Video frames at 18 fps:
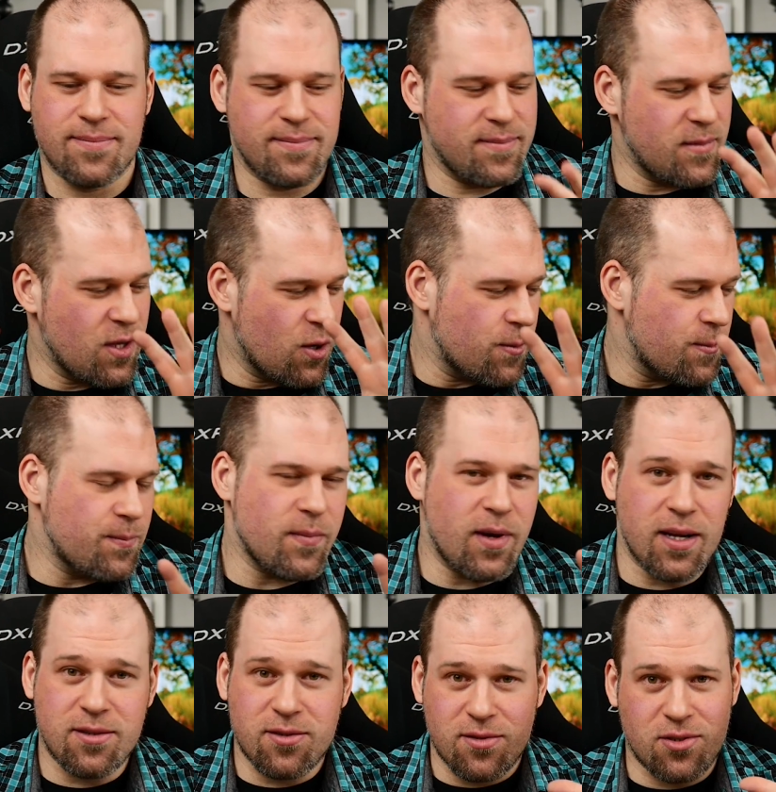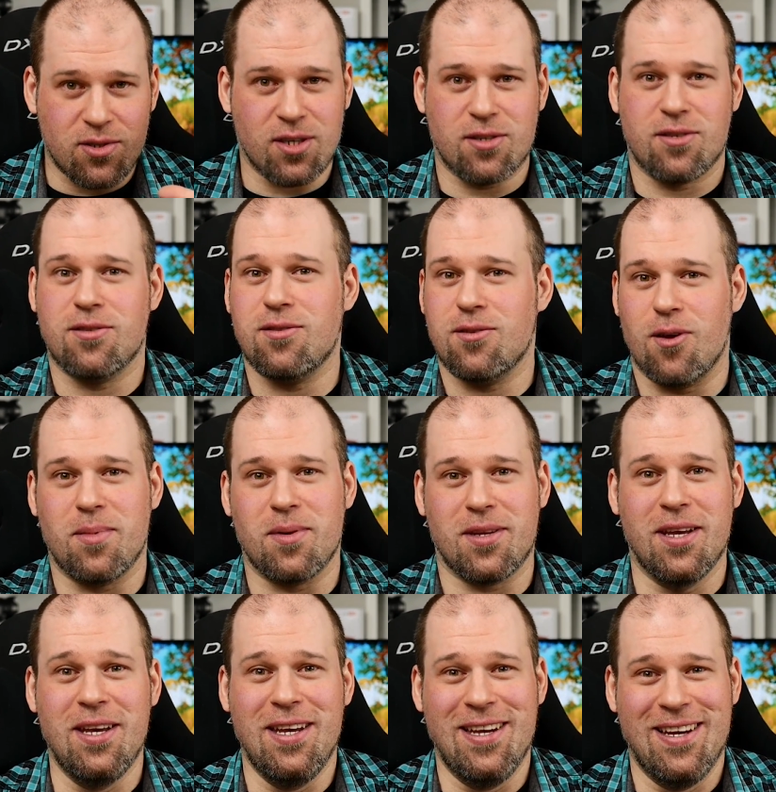No, let's just stop
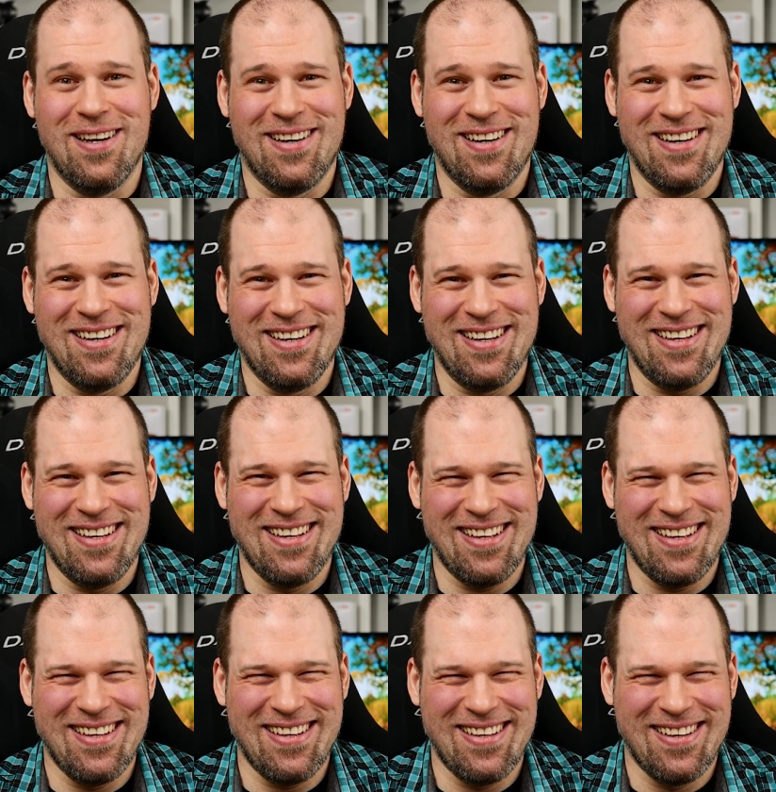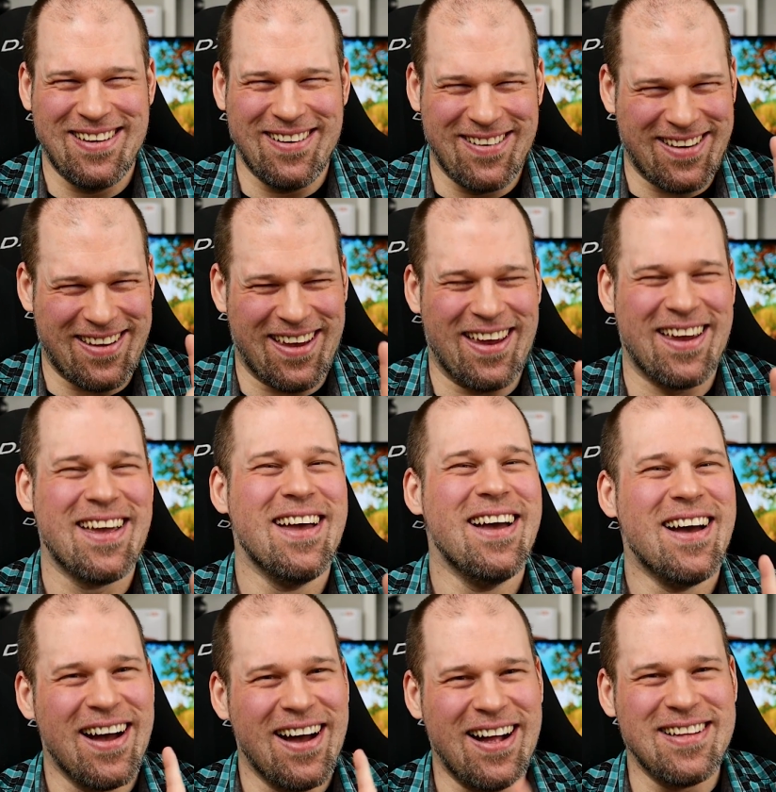it here. Okay,
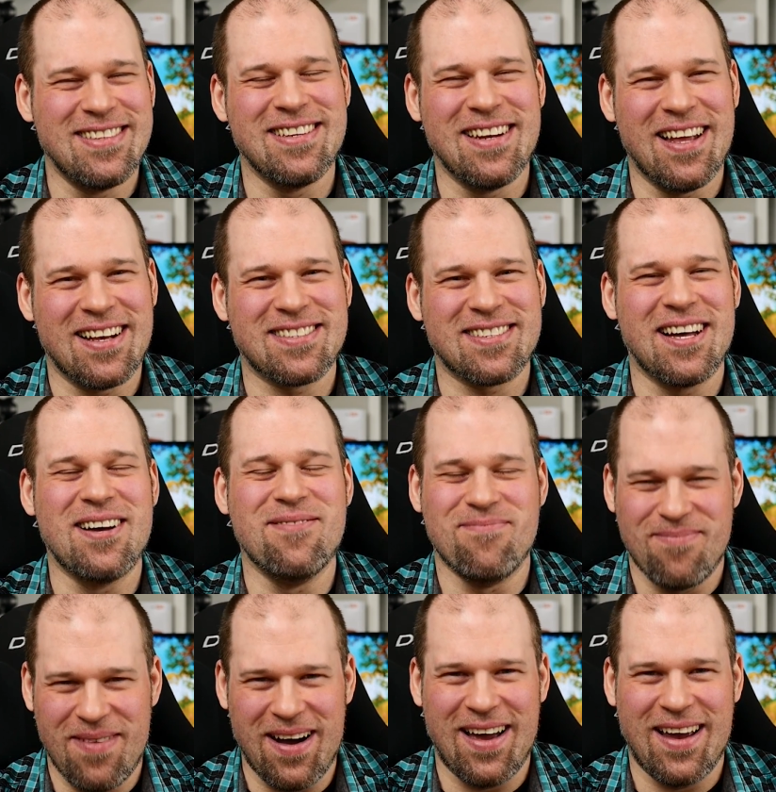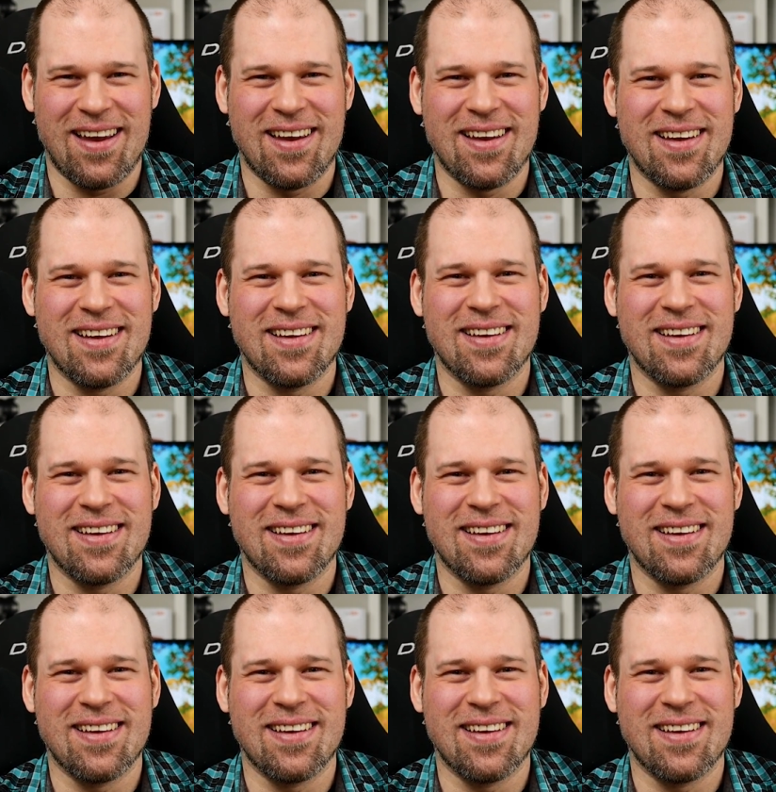until next time, bye.